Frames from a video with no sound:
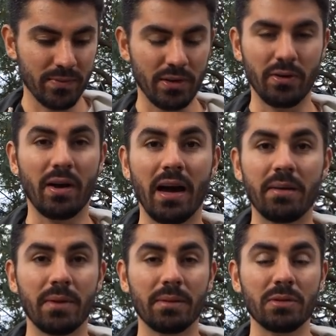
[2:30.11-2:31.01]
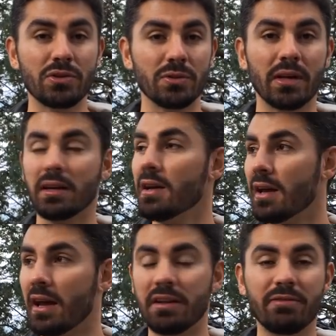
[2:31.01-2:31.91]
you know, I might be shooting
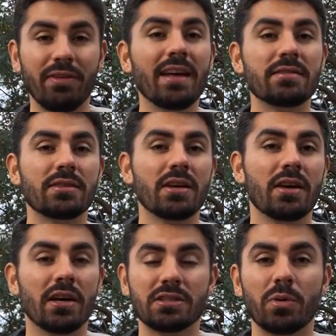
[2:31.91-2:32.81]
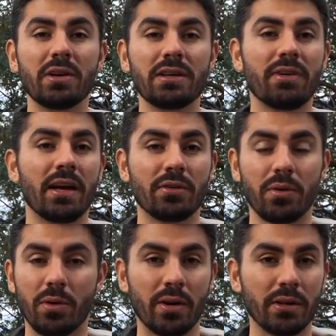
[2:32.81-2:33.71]
an event, a sport event,
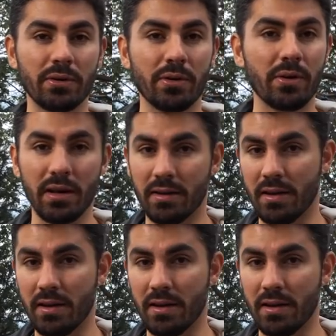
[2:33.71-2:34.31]
or, you know,